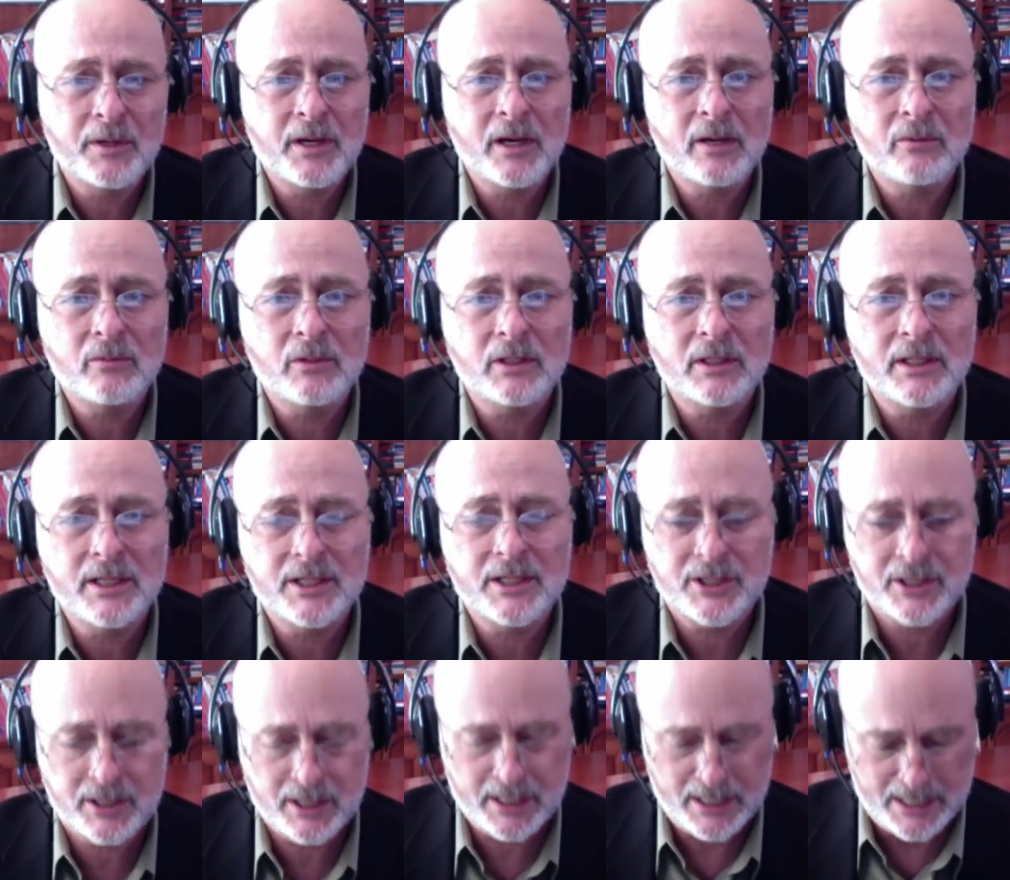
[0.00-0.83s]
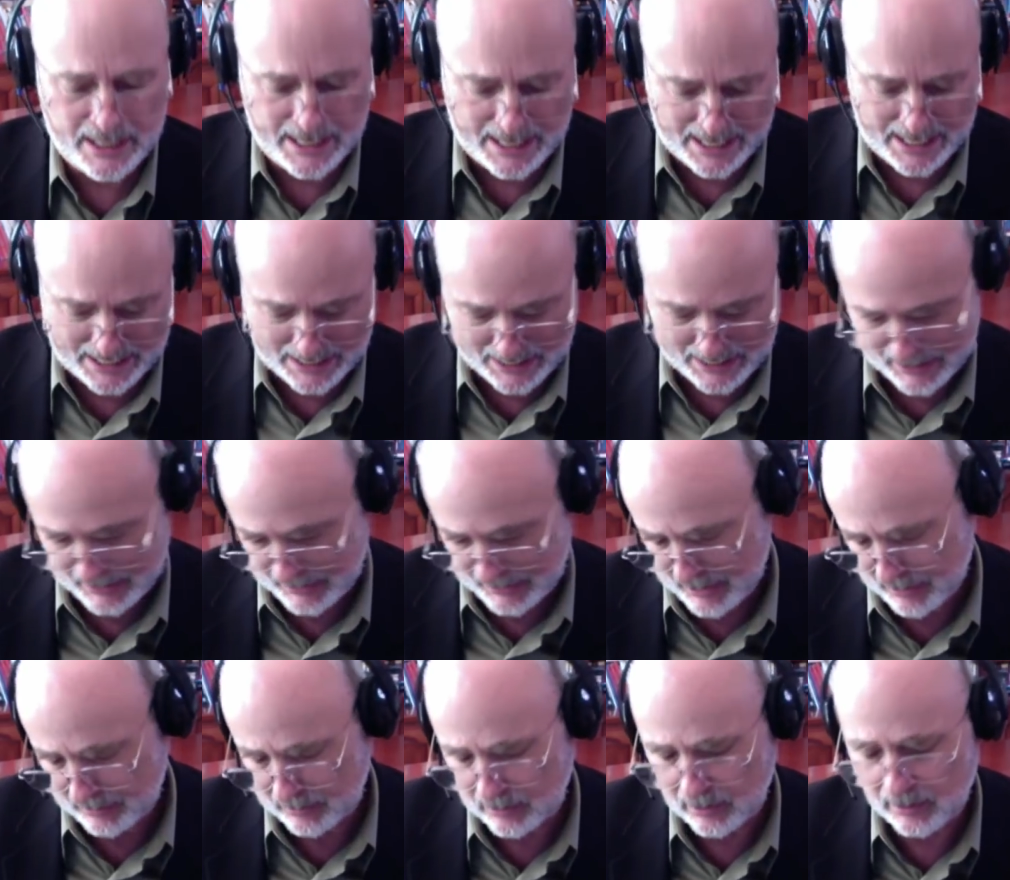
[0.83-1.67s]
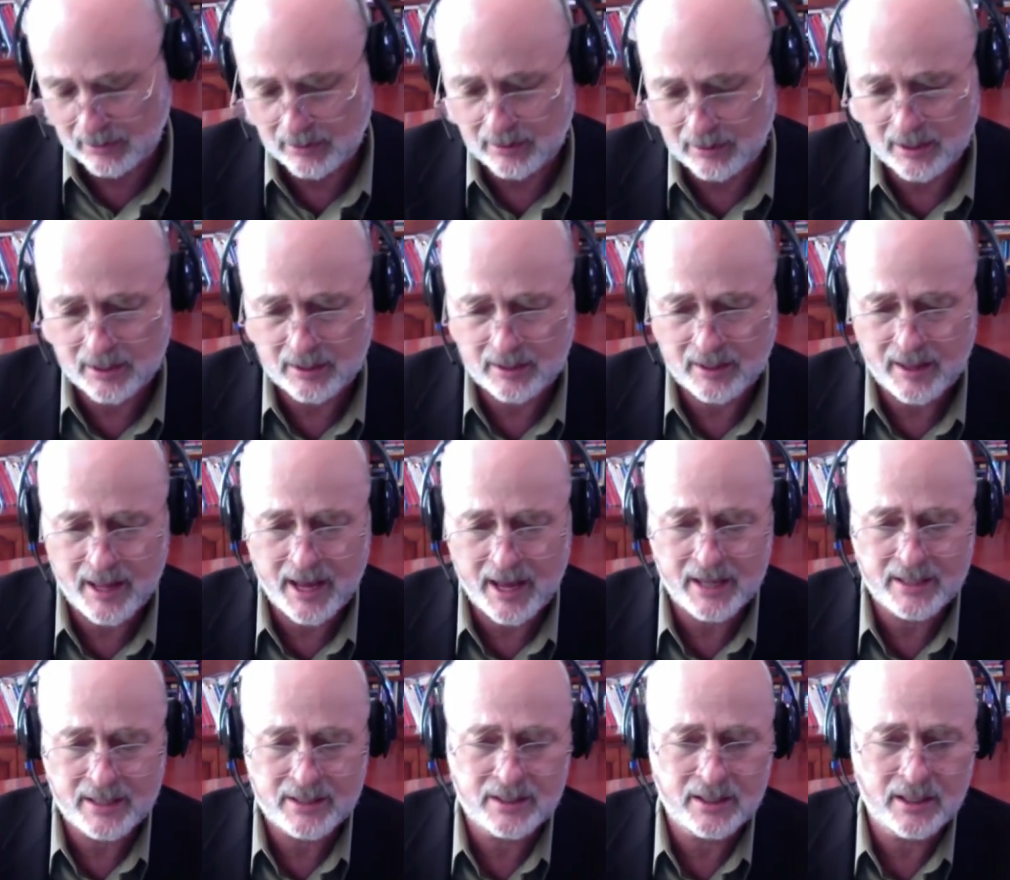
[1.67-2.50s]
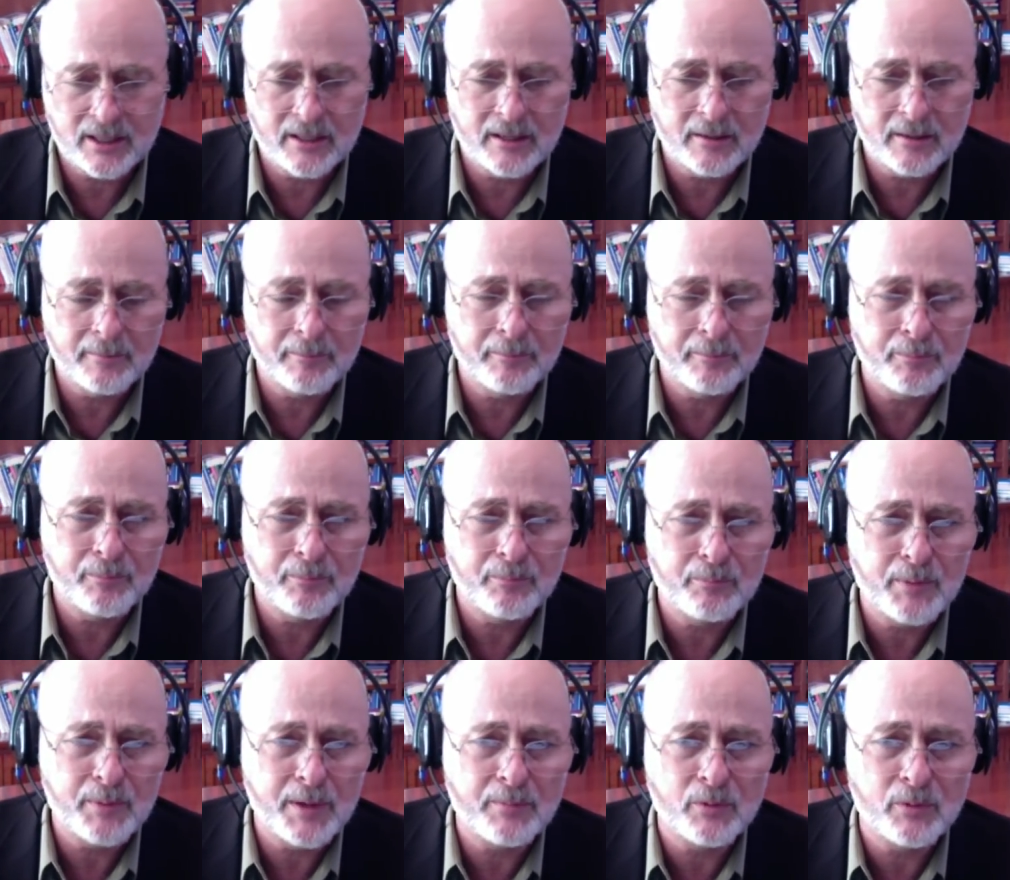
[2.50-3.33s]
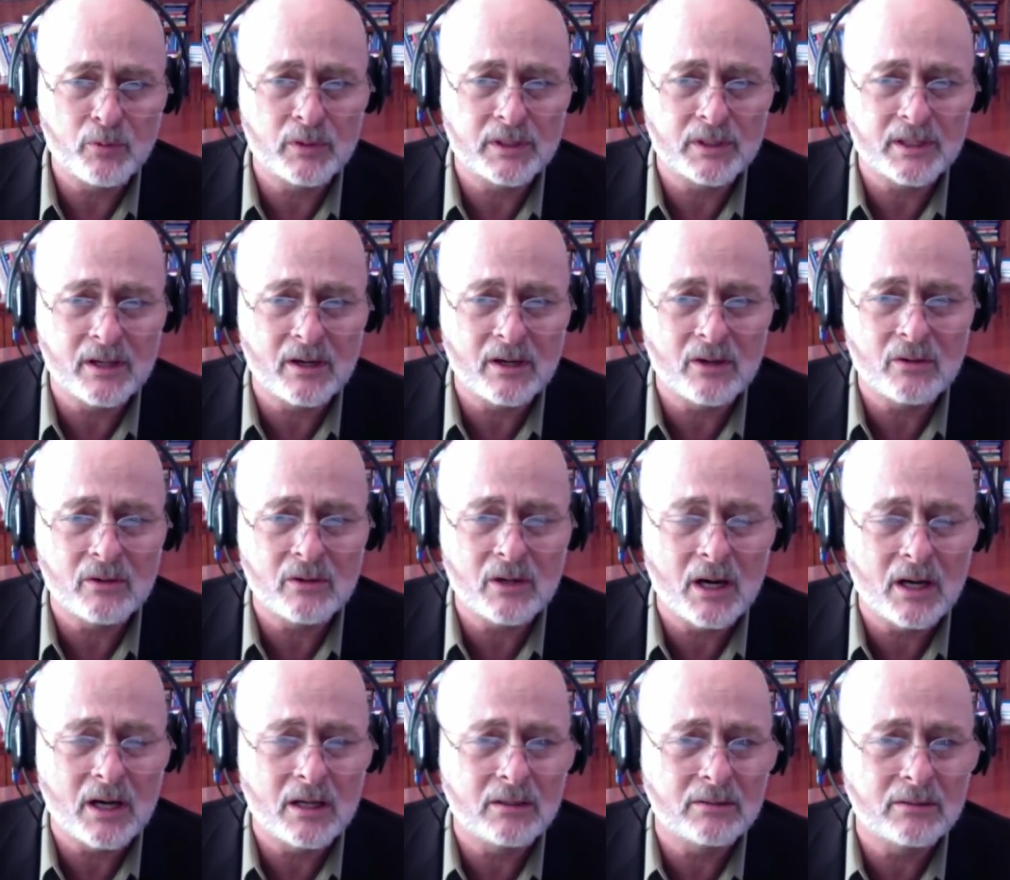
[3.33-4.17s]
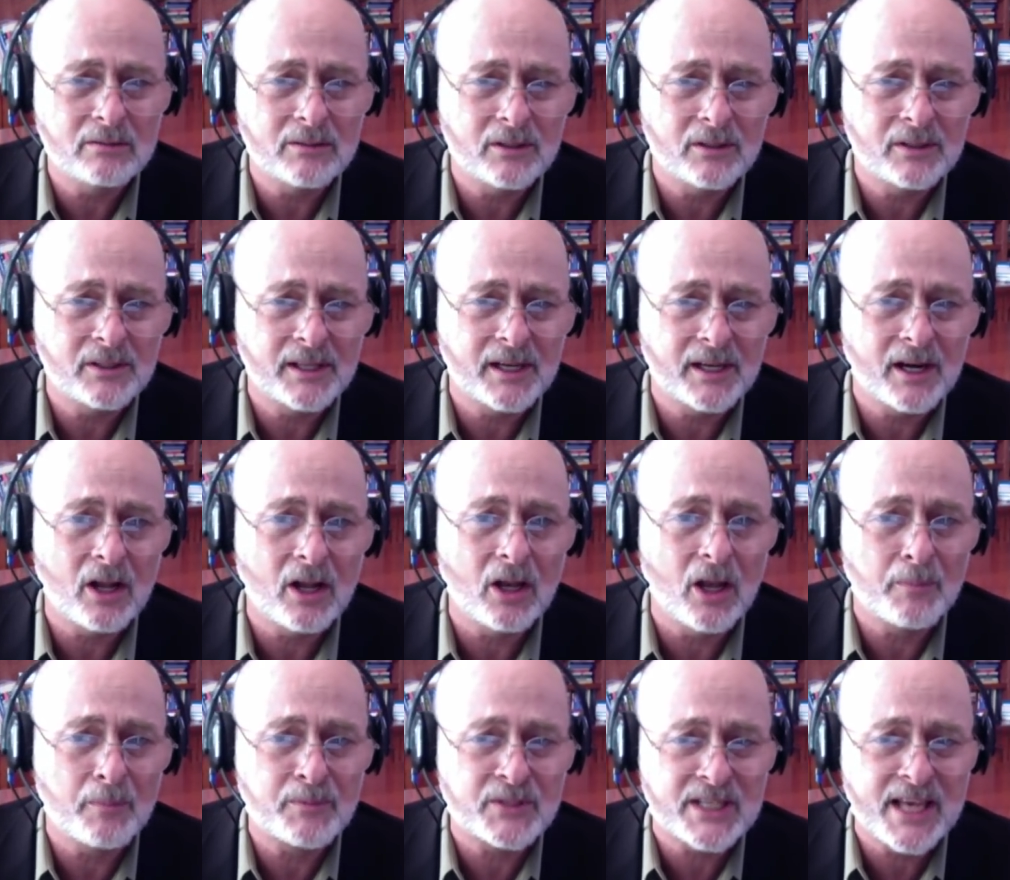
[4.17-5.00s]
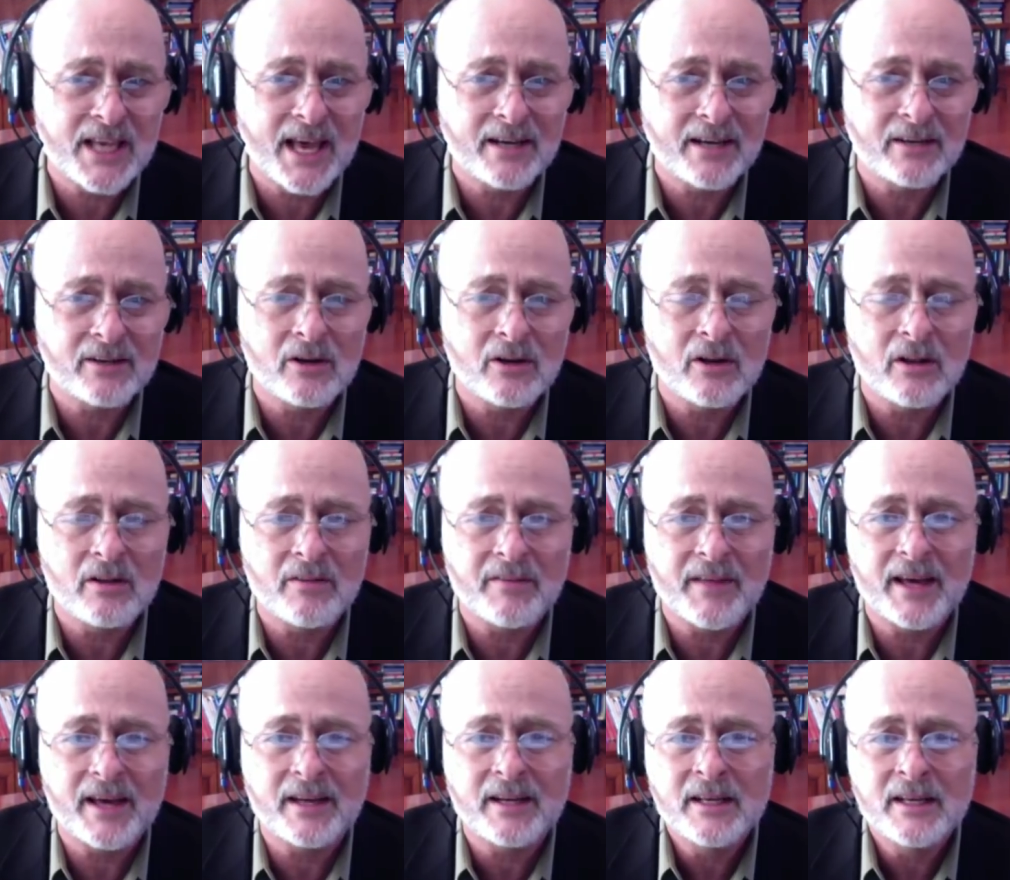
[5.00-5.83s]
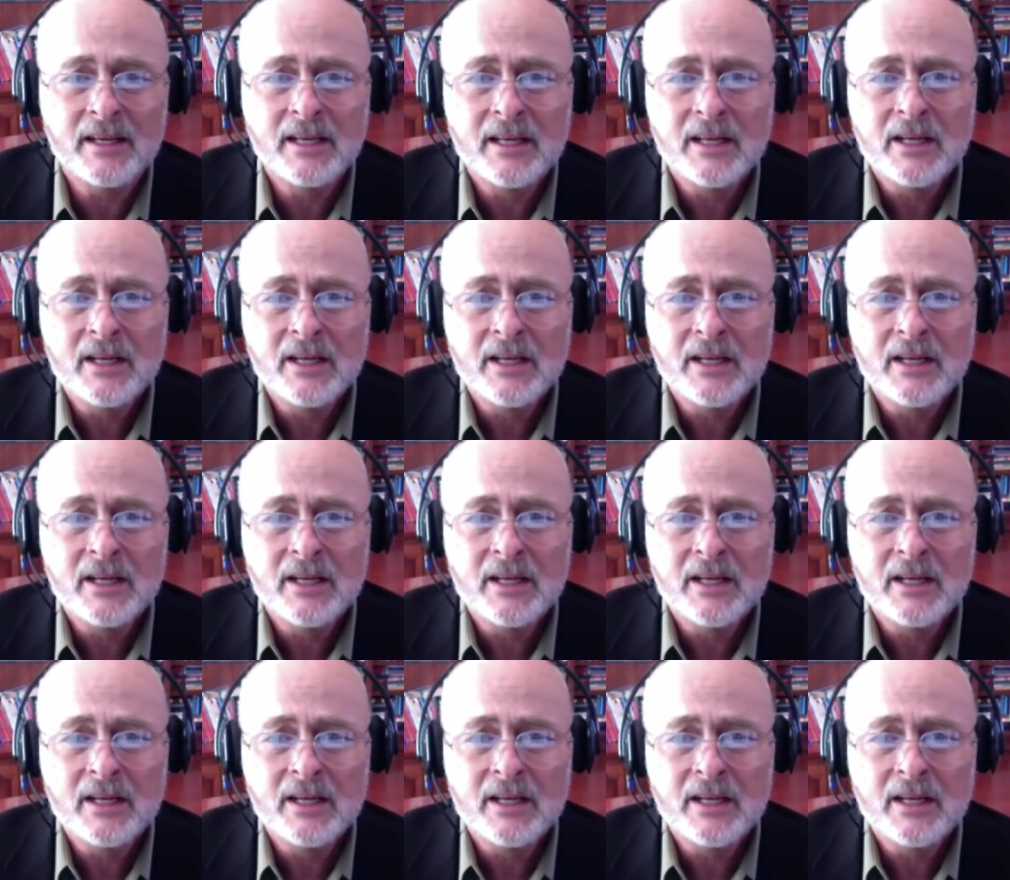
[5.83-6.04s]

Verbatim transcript: on religion, and that, that, that um, people would go all and get all upset and all of that.